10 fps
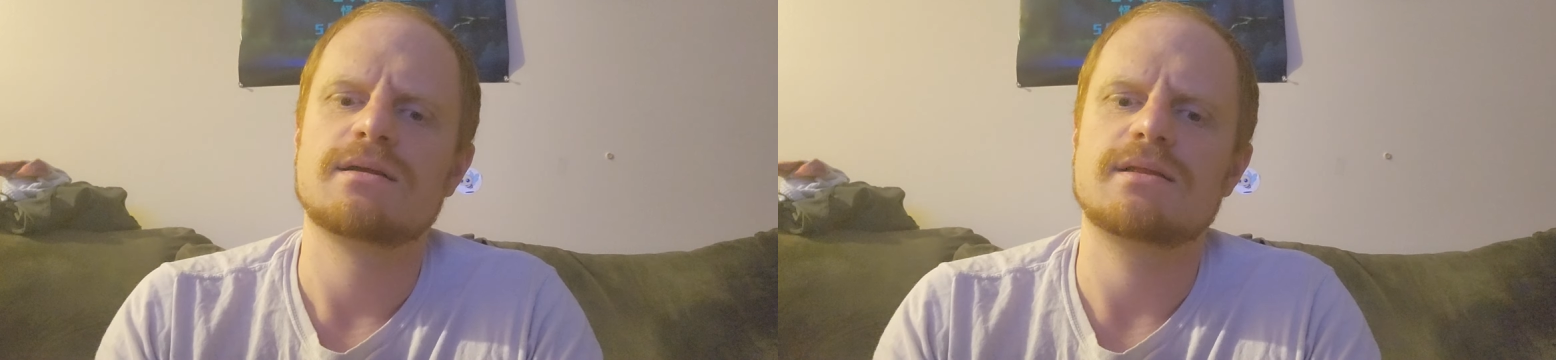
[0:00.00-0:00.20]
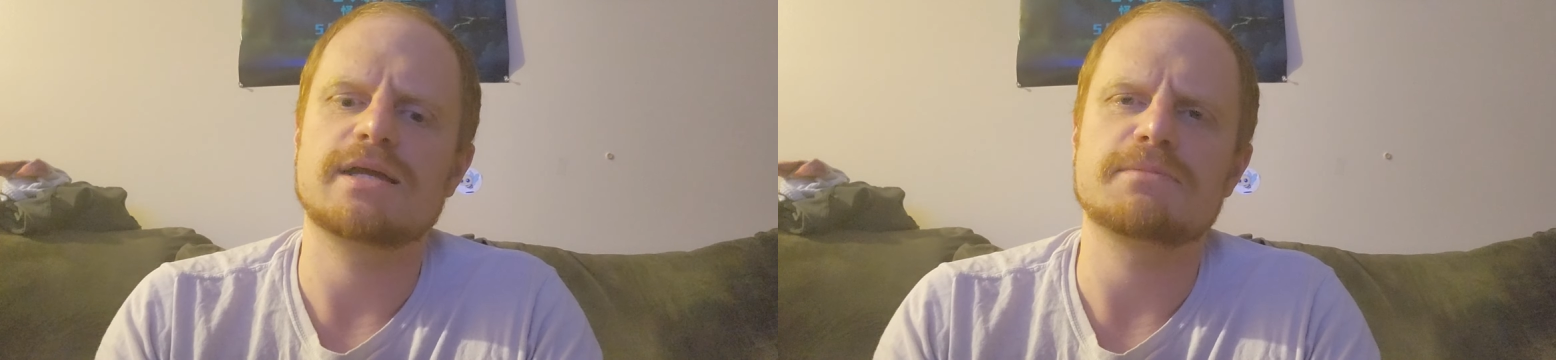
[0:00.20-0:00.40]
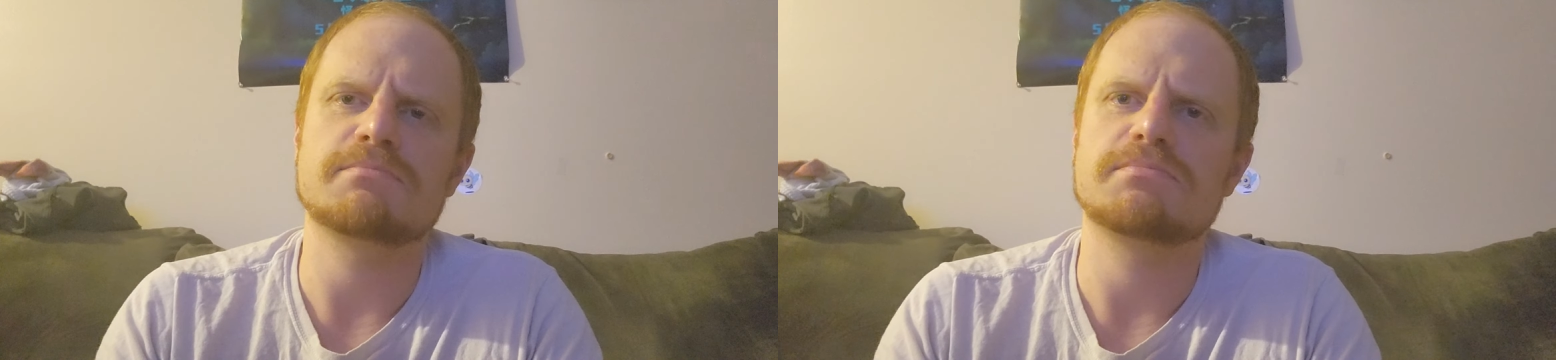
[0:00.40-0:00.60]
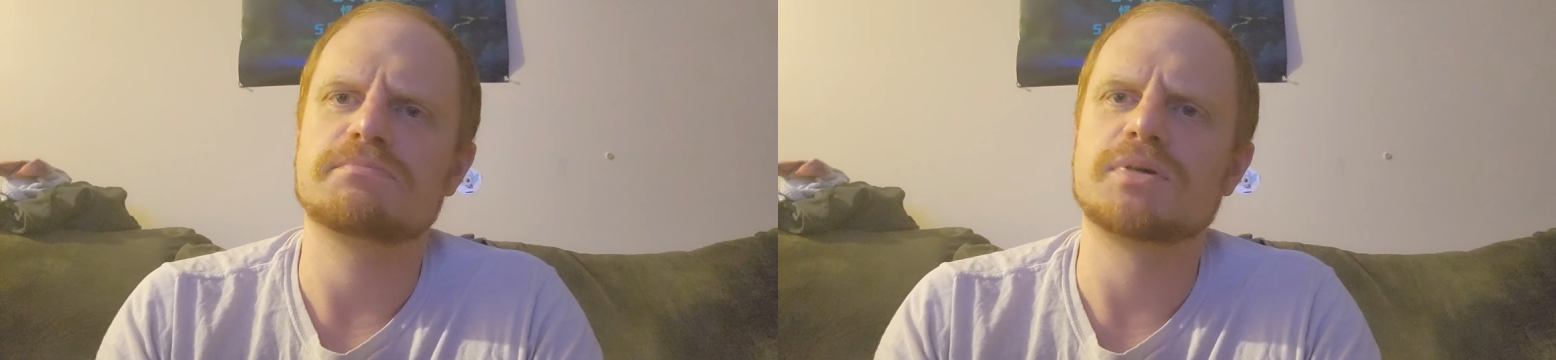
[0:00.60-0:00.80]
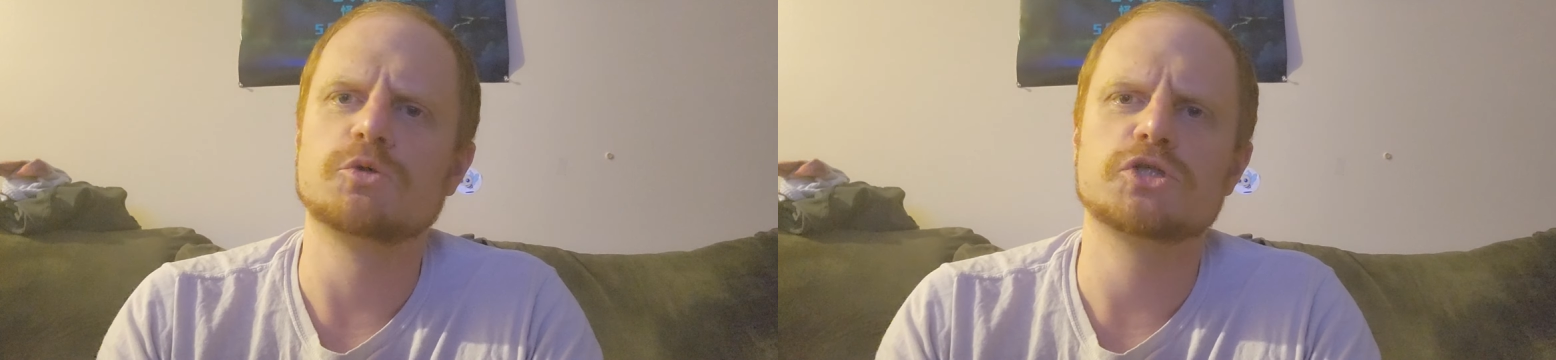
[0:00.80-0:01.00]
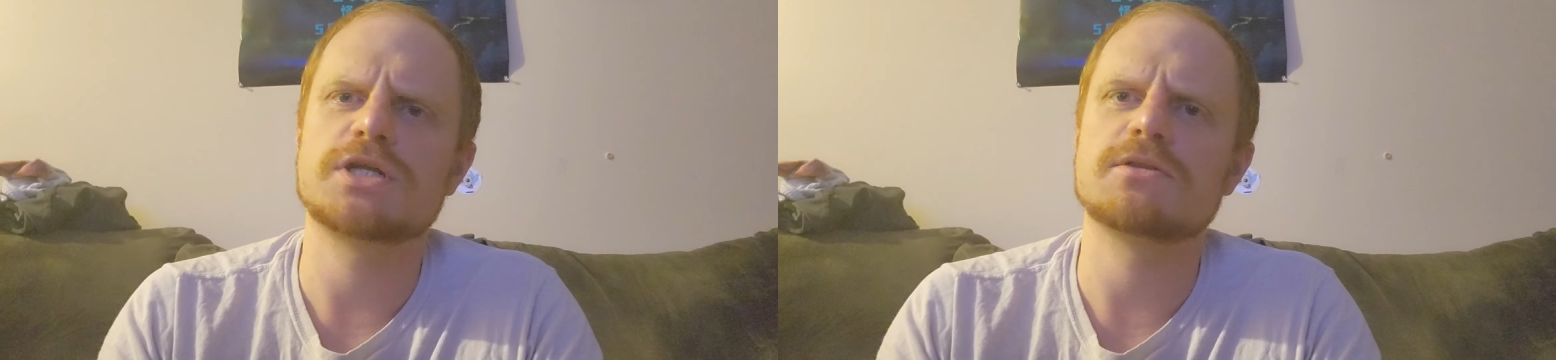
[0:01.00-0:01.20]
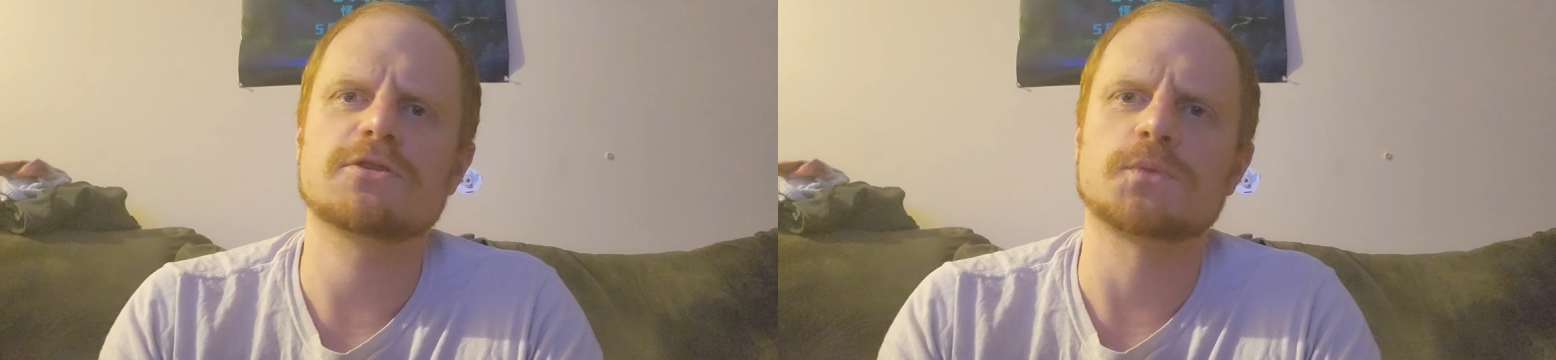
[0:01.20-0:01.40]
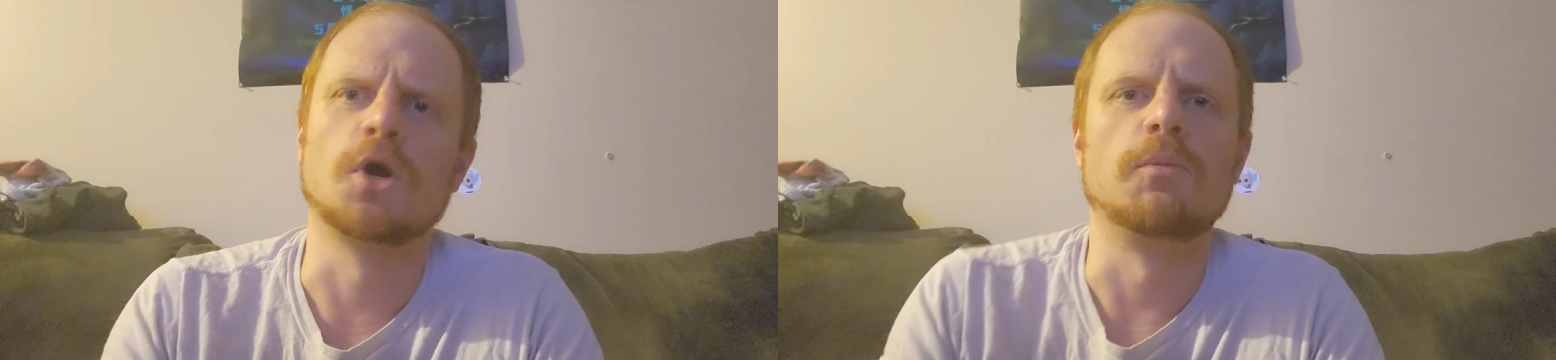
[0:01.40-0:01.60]
like
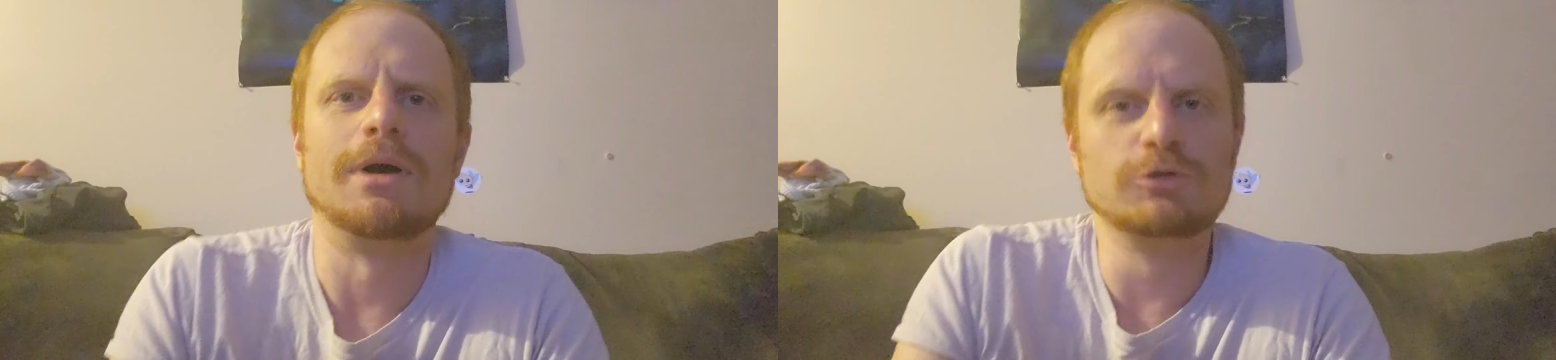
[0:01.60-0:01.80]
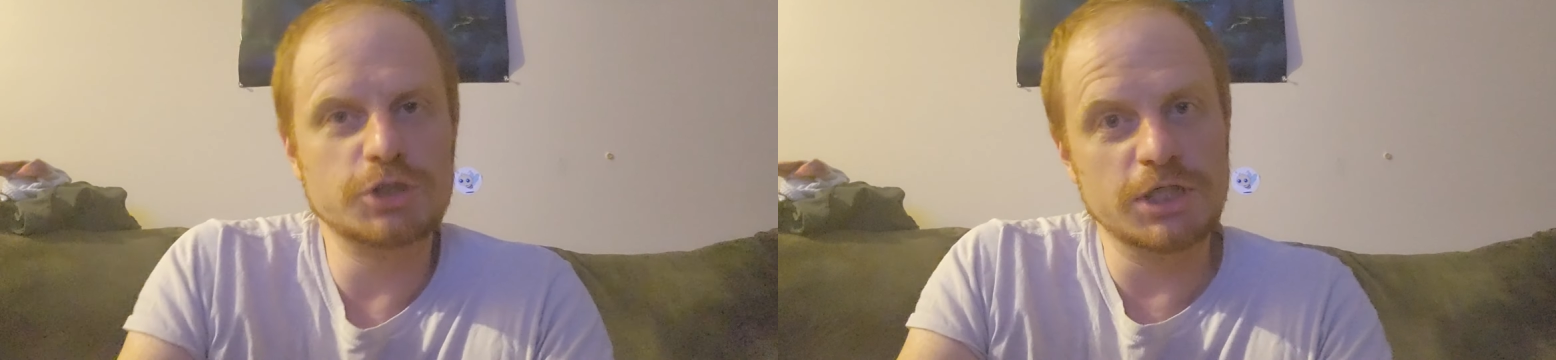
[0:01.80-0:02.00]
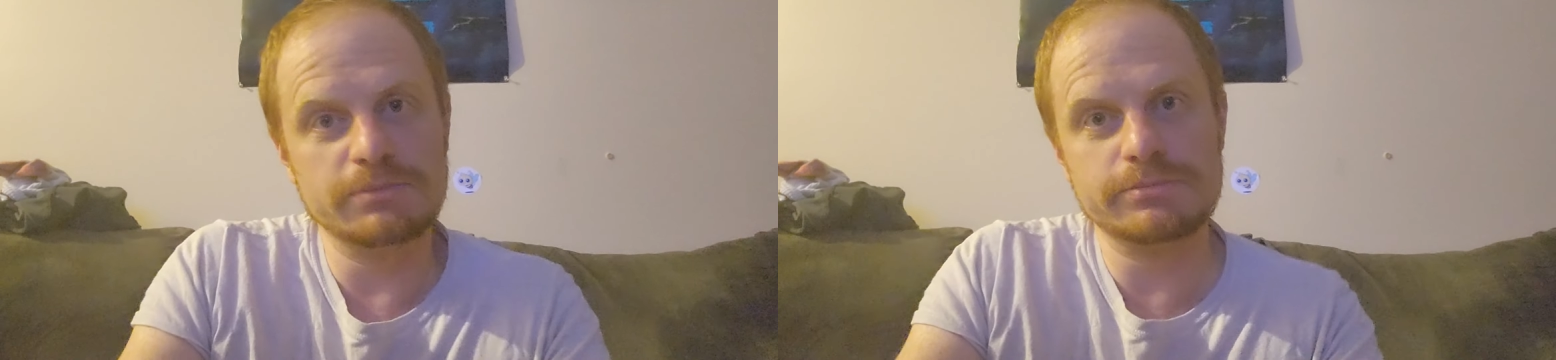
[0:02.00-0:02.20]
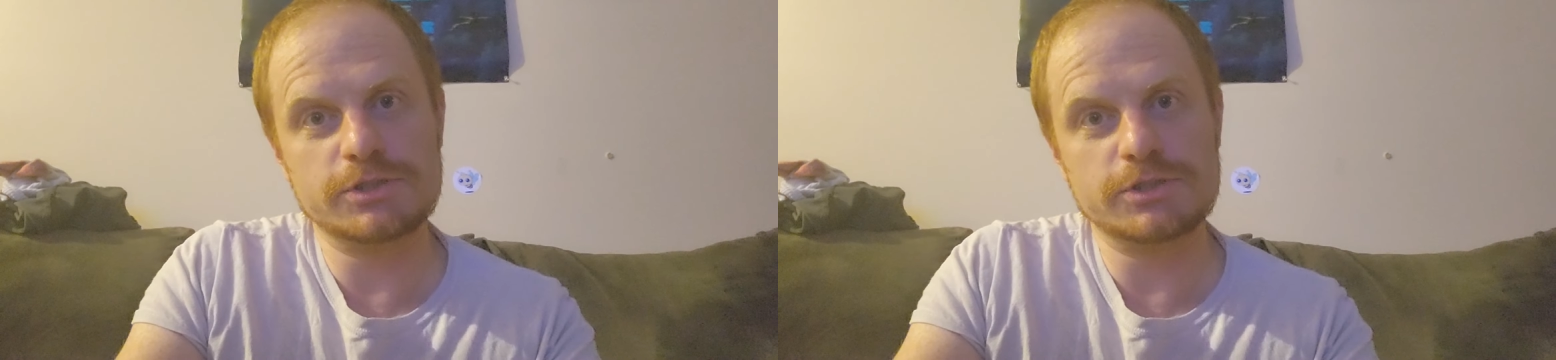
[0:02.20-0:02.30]
throw a potion,